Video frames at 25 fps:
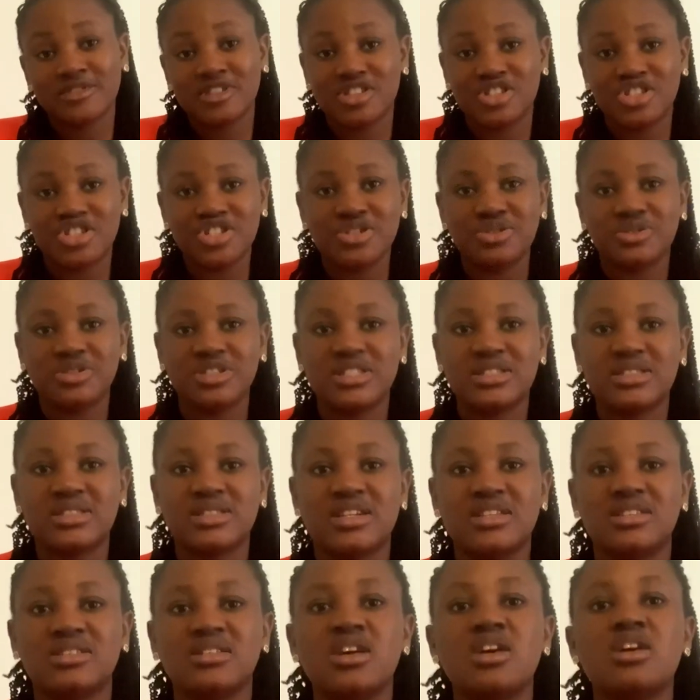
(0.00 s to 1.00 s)
You understand?
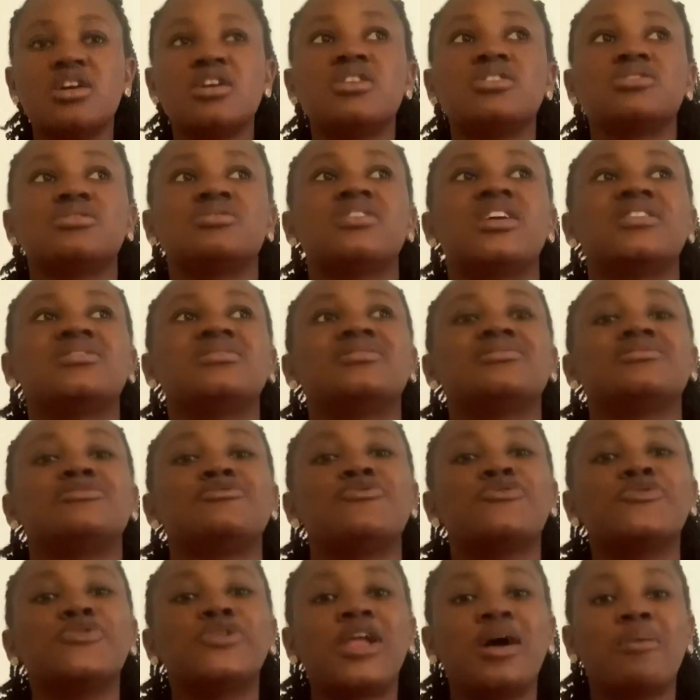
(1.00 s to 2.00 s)
That is
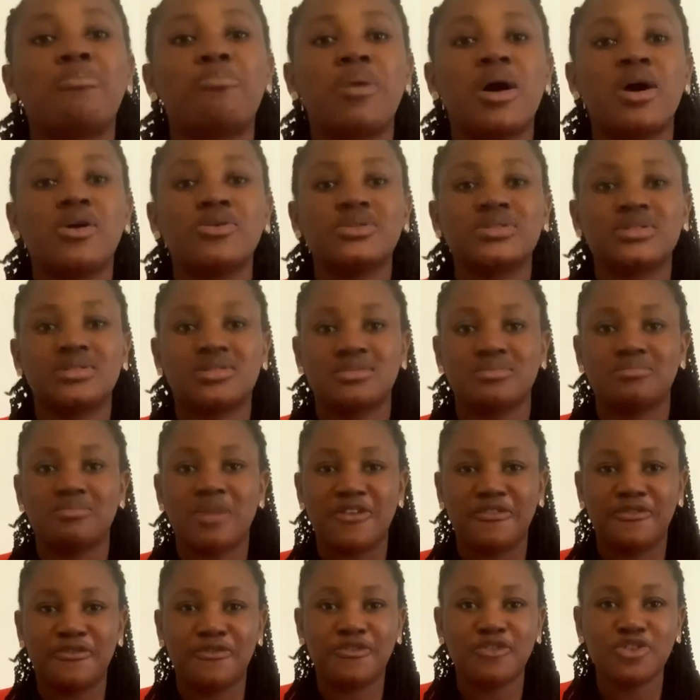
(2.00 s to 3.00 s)
all about my
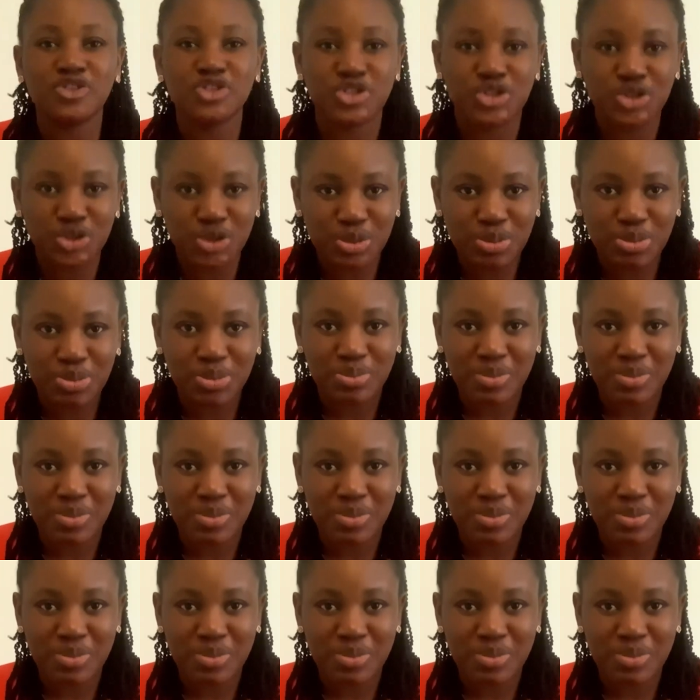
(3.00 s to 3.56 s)
first job,